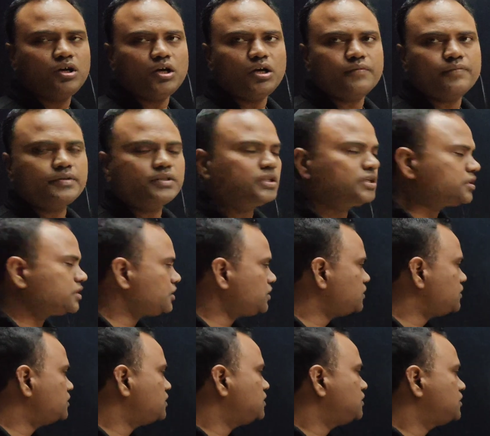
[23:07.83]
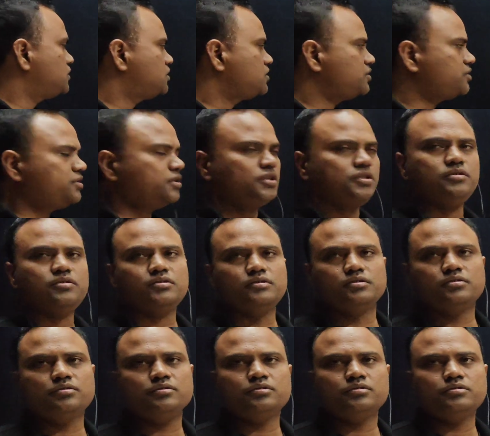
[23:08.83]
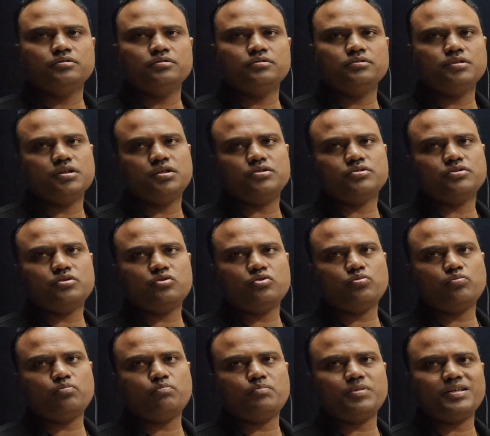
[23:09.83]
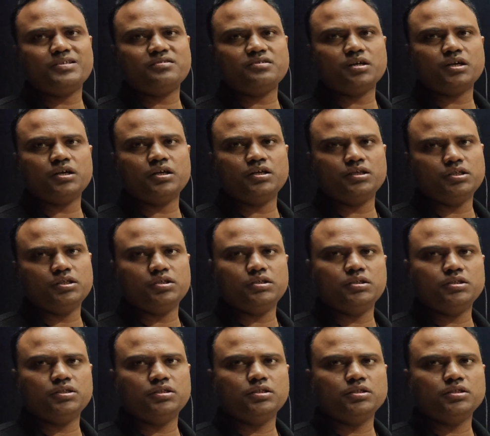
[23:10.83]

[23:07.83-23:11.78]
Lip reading: After that C. There is no plus I.